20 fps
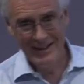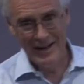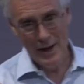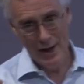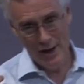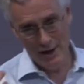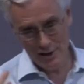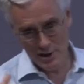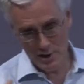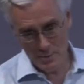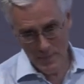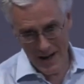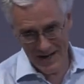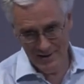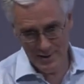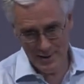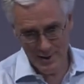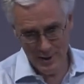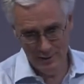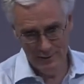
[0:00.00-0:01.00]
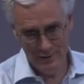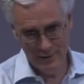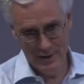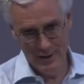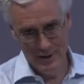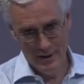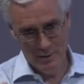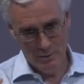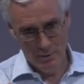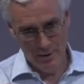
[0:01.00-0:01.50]
expensive,
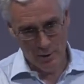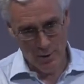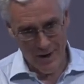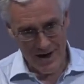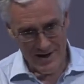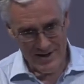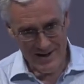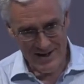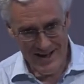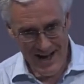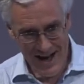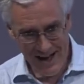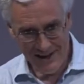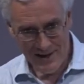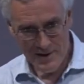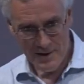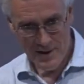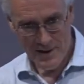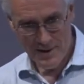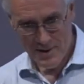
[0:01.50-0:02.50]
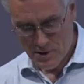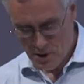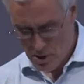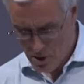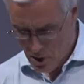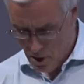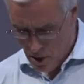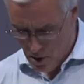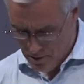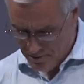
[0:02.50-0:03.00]
requires analysis
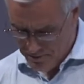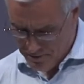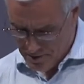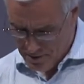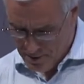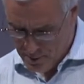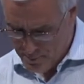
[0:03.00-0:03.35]
of the